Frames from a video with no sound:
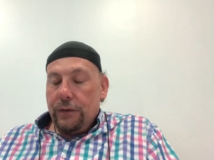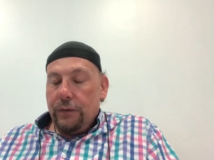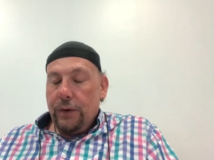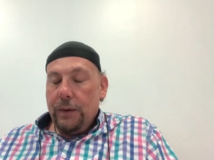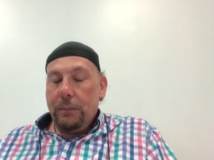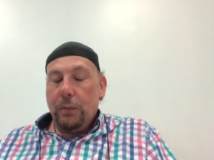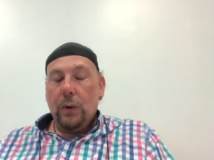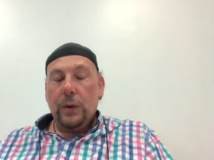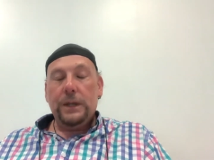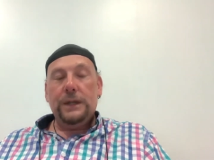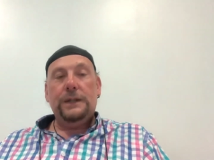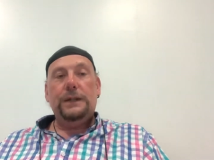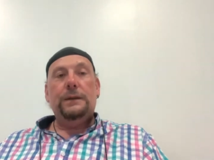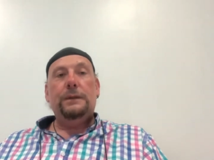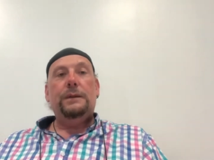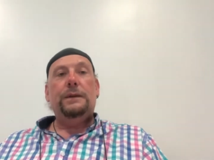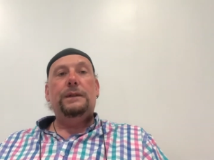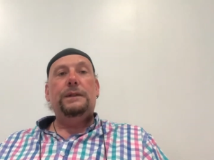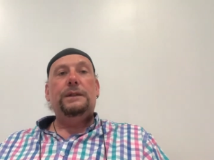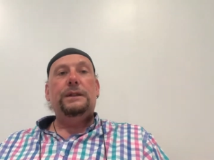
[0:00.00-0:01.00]
3 points to
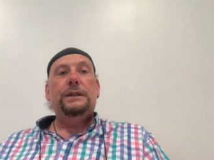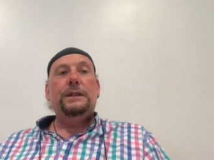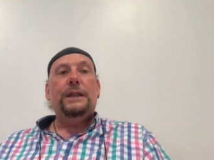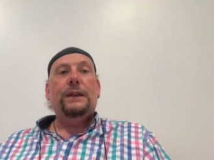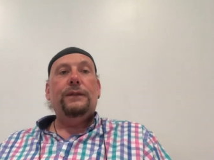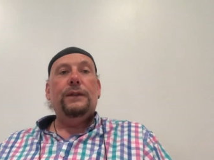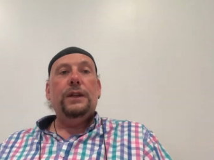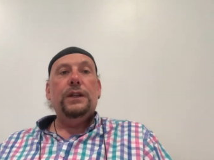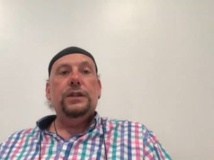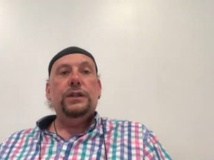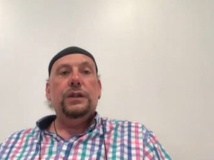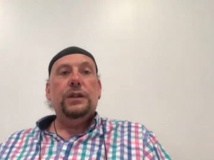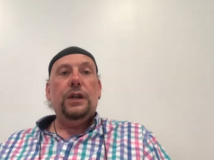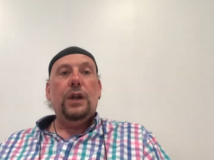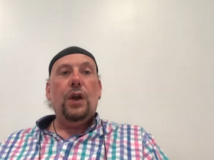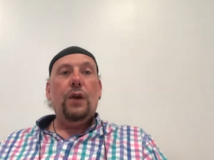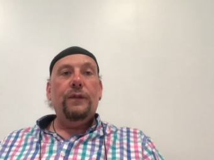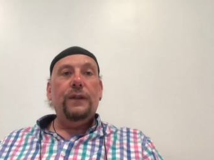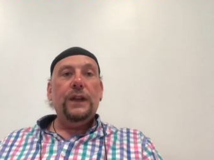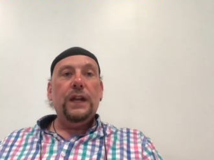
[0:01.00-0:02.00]
his definition
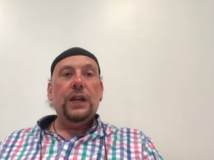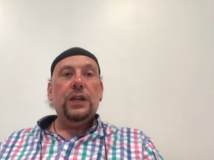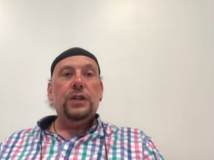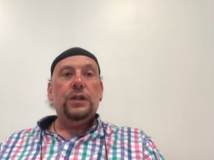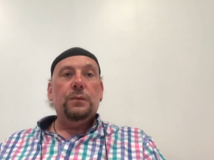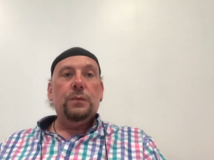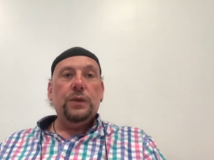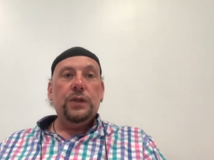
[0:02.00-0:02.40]
of addiction,